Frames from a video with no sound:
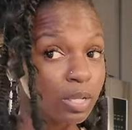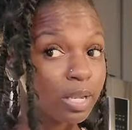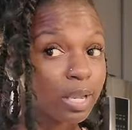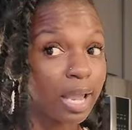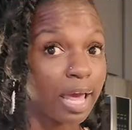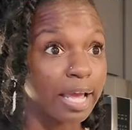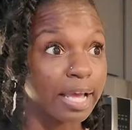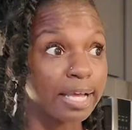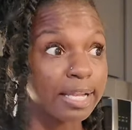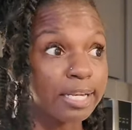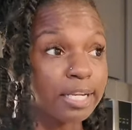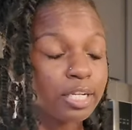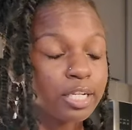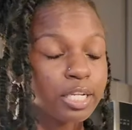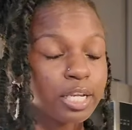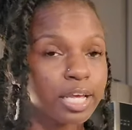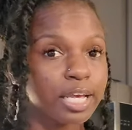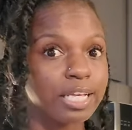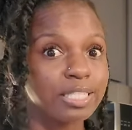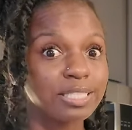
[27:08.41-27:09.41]
like,
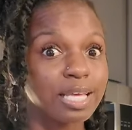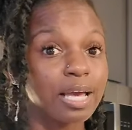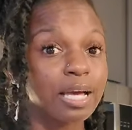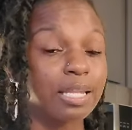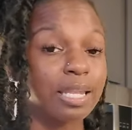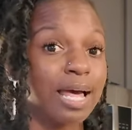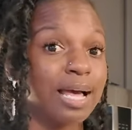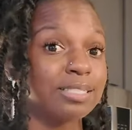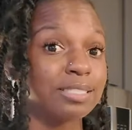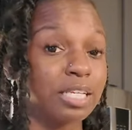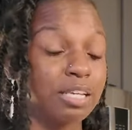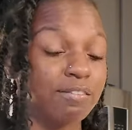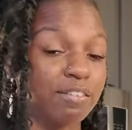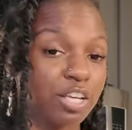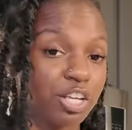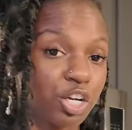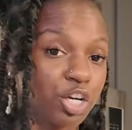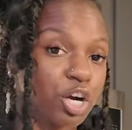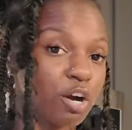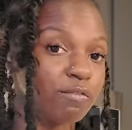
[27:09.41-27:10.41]
it take a lot to even
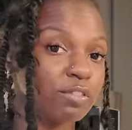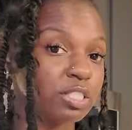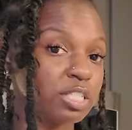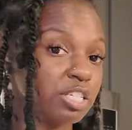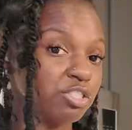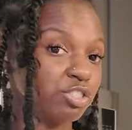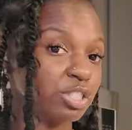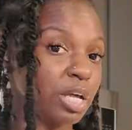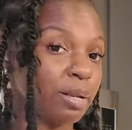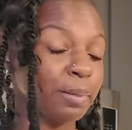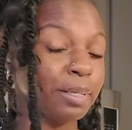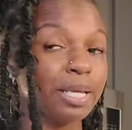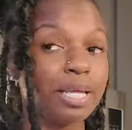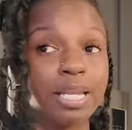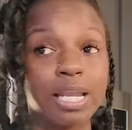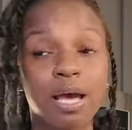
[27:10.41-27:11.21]
get a conversation out of me.